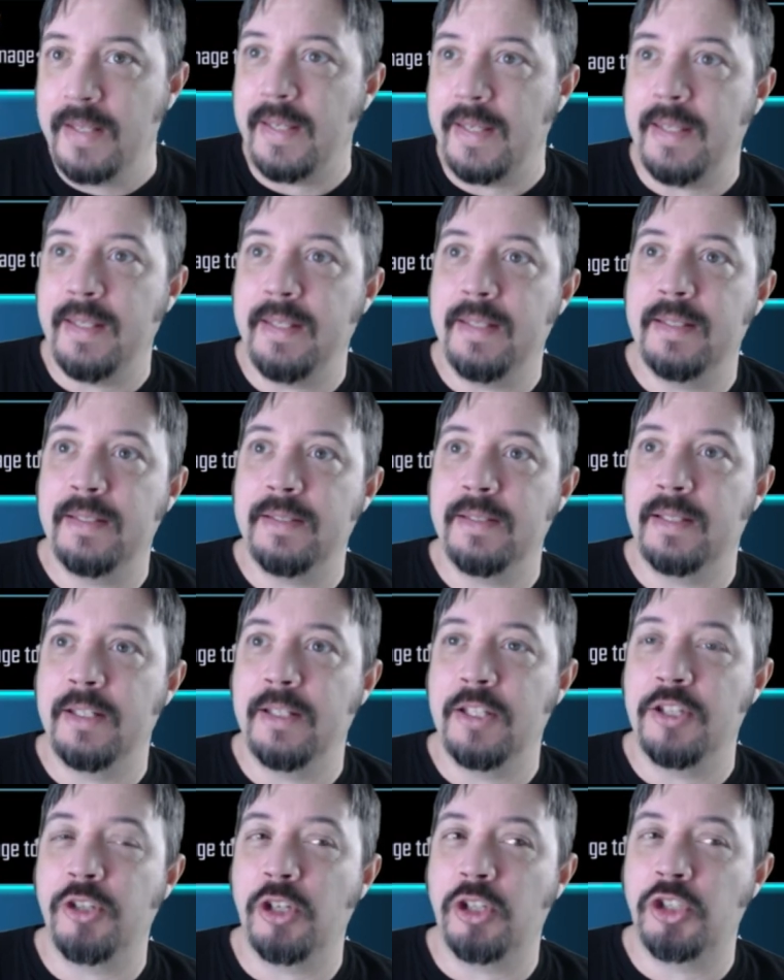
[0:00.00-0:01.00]
And
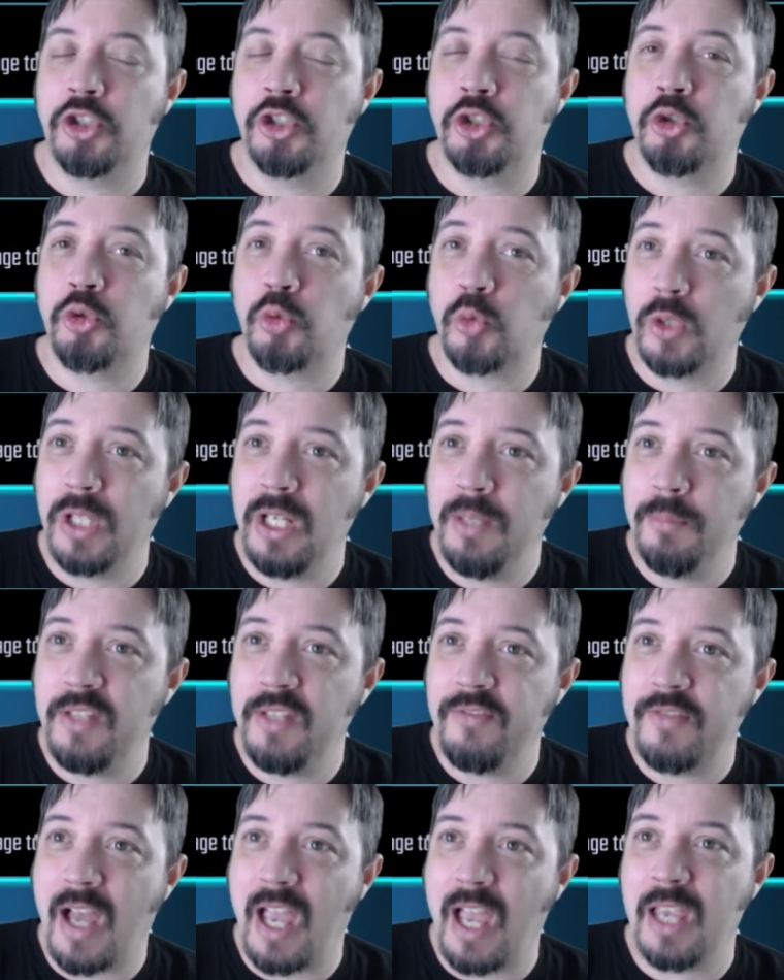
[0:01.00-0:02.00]
it's
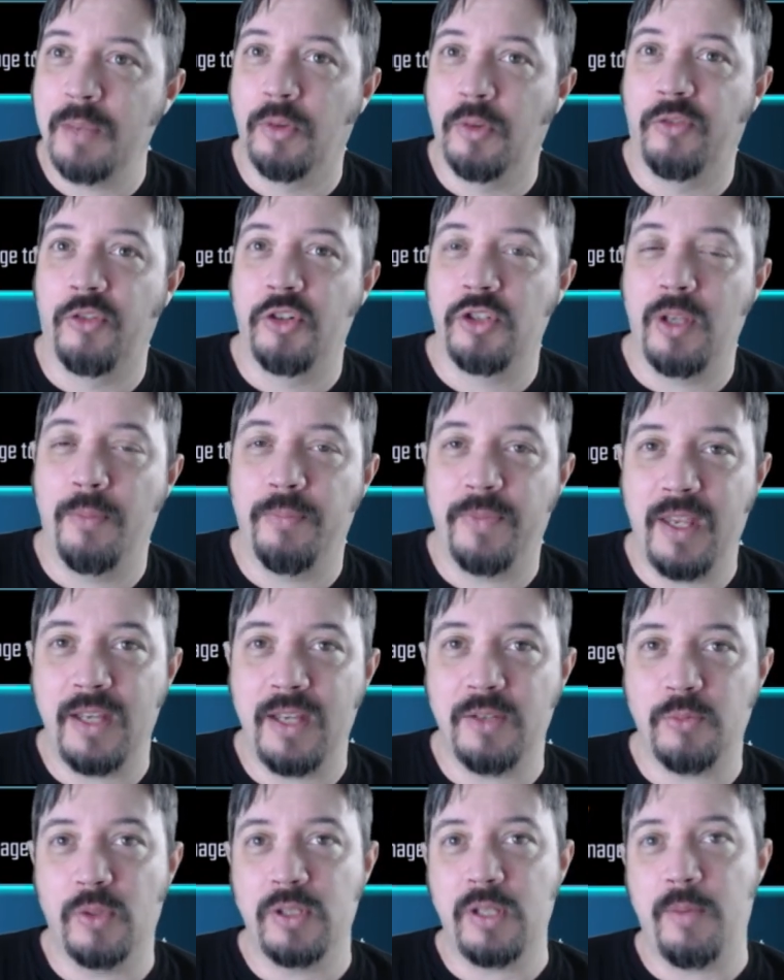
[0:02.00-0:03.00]
extremely valuable for some
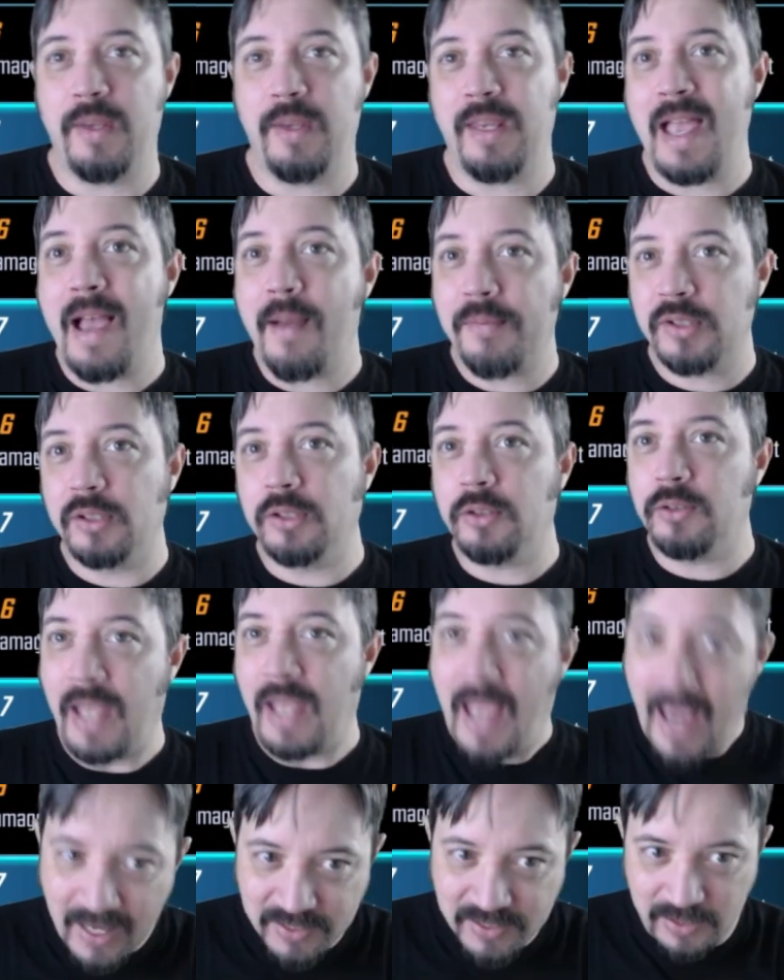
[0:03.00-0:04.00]
things. When something absolutely
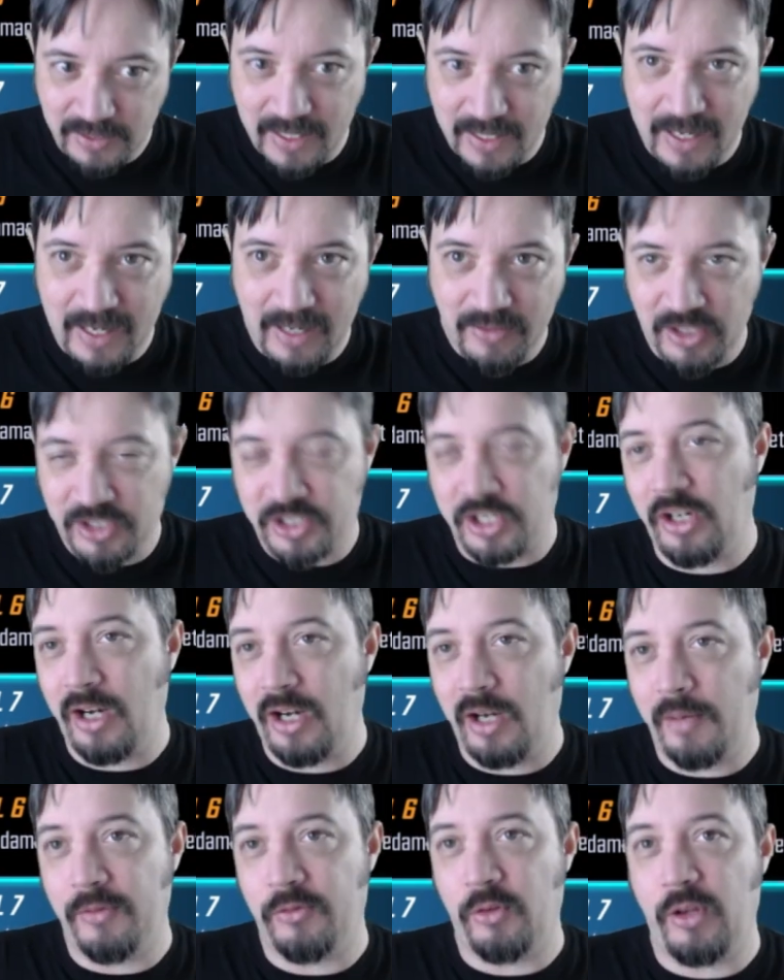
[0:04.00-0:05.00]
has to die this
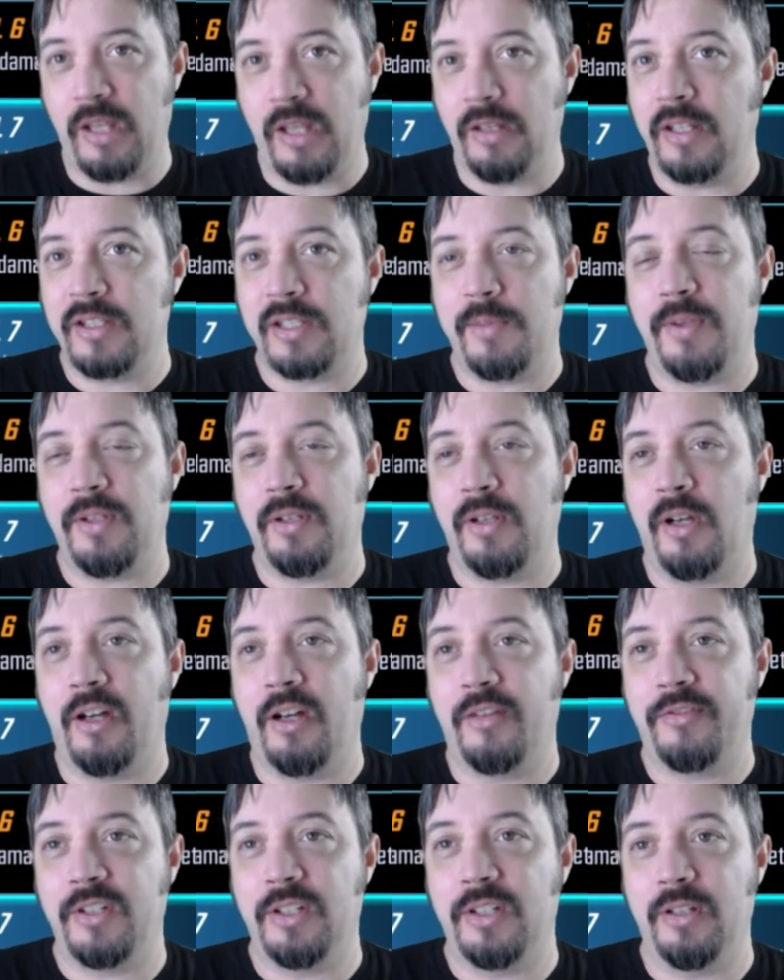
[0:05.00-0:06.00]
turn before they let something
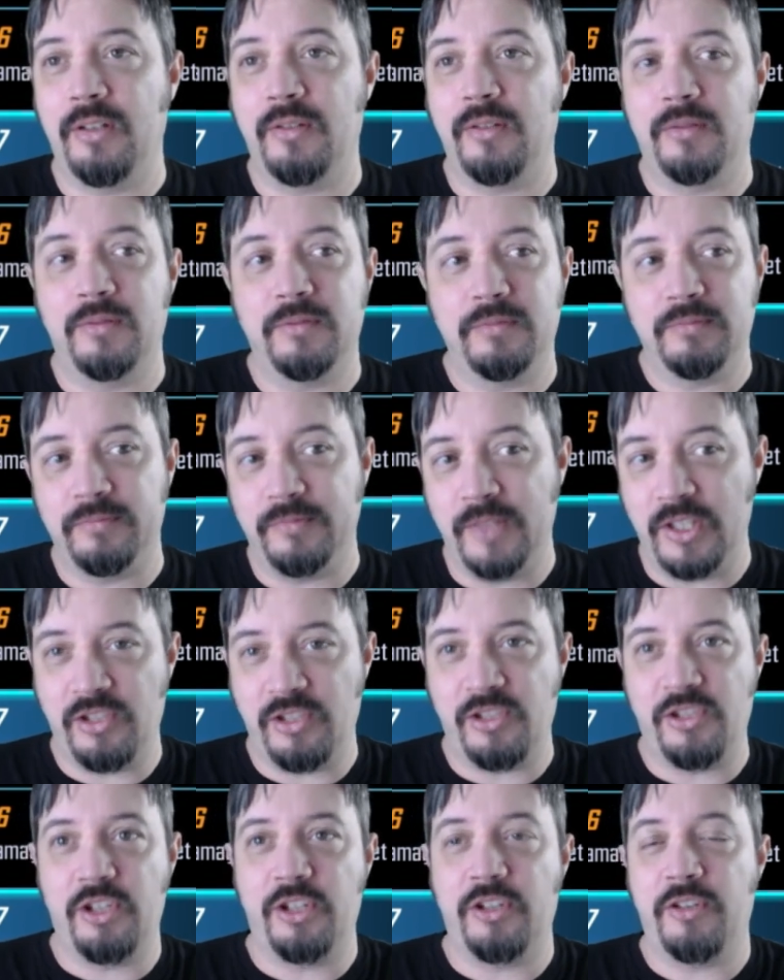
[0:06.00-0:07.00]
off, you know, this
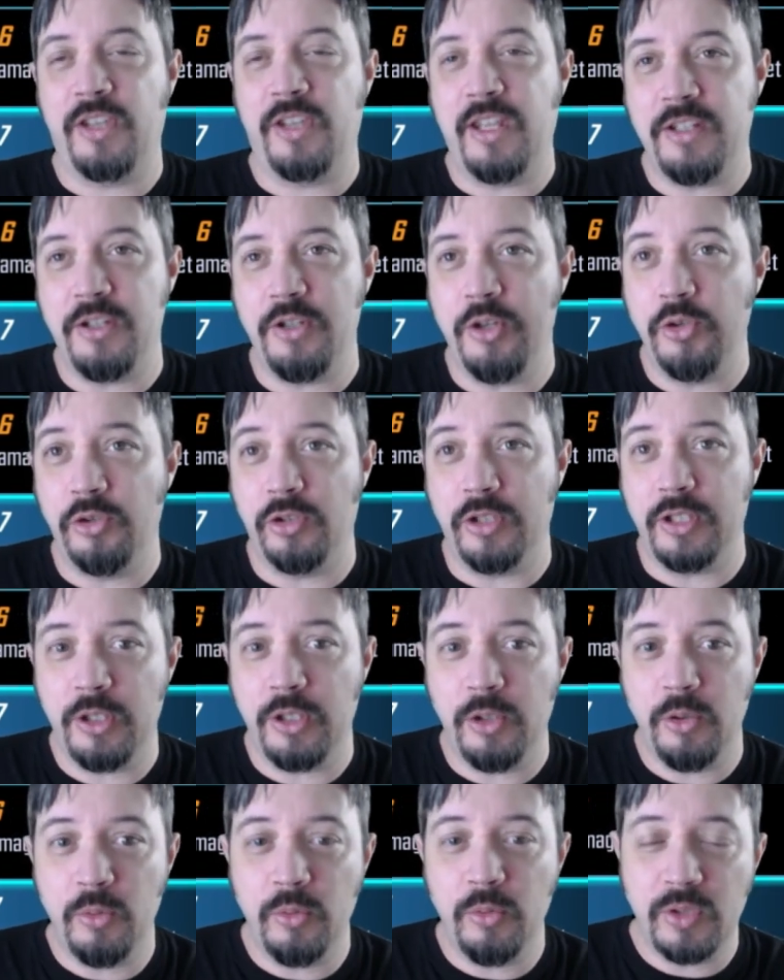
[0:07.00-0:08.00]
is the thing you usually
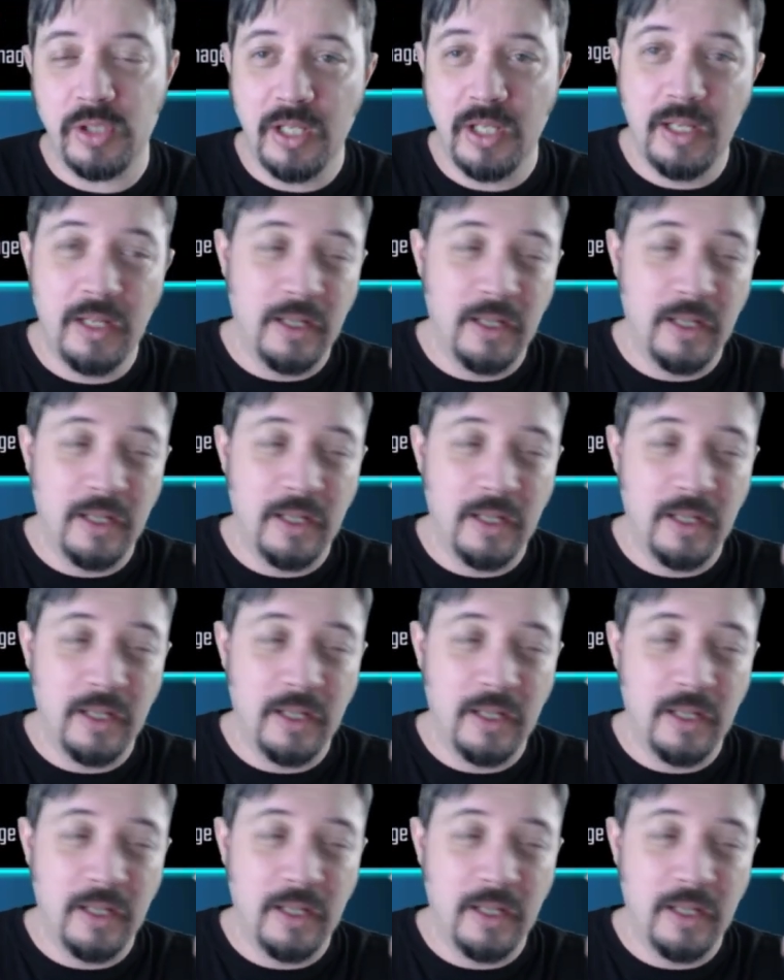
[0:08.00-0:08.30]
use.